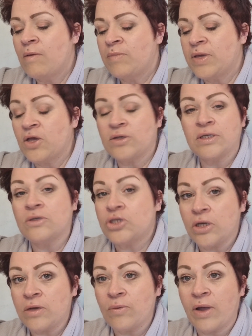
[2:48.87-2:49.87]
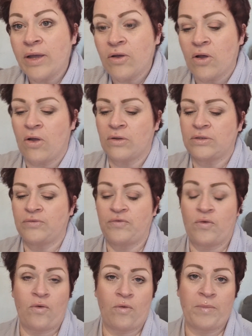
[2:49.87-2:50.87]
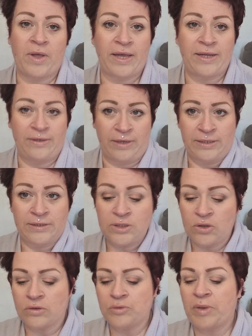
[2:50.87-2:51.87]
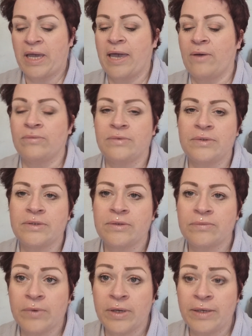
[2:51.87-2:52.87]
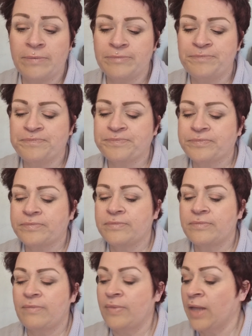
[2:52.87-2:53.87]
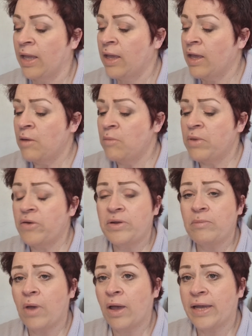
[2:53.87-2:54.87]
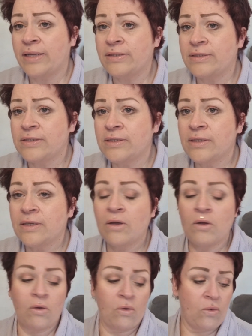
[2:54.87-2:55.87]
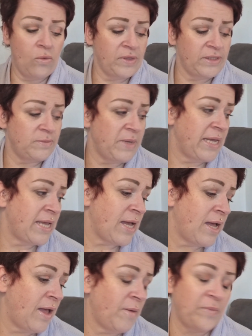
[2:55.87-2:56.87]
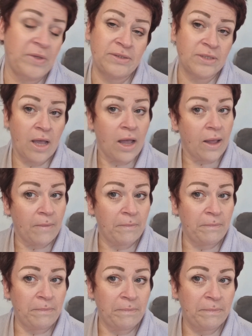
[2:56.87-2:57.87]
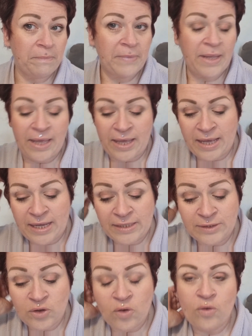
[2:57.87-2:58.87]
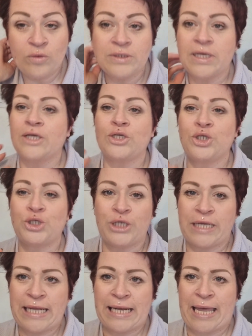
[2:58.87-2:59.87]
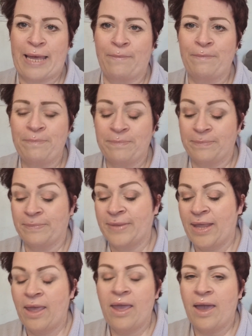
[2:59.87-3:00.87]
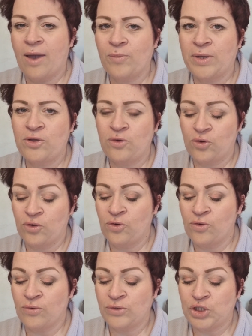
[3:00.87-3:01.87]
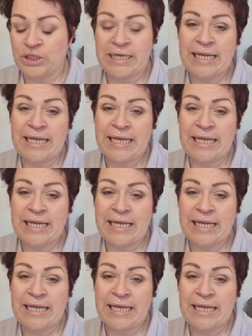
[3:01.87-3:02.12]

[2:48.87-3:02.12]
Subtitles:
Because I'll show you what I got for my 90 odd pounds, right? Bearing in mind, all this makeup that's come is called She Glam. And when you Google She